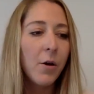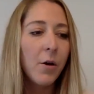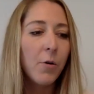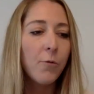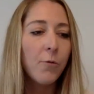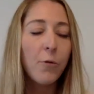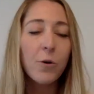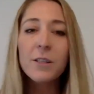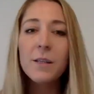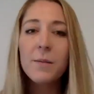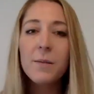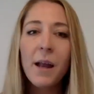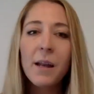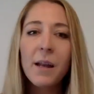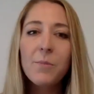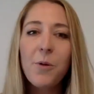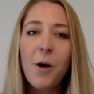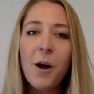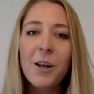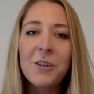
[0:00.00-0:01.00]
Four
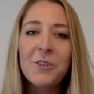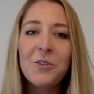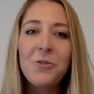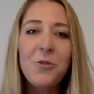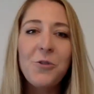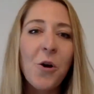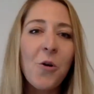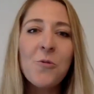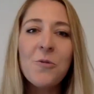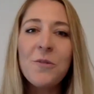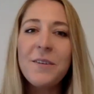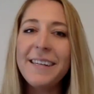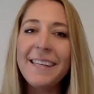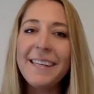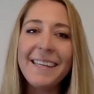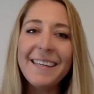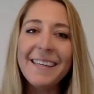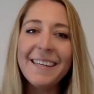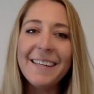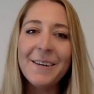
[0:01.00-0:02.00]
Sigmatic products don't
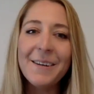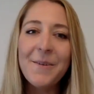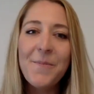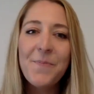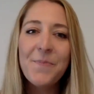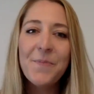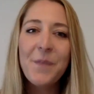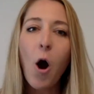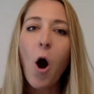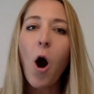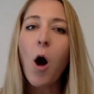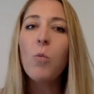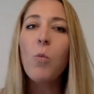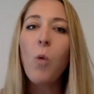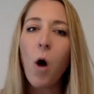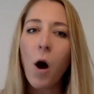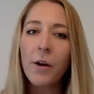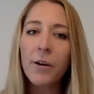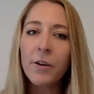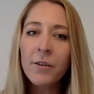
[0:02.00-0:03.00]
need hot
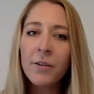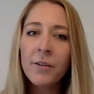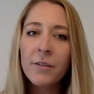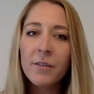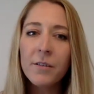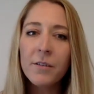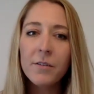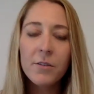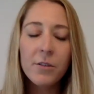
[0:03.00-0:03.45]
water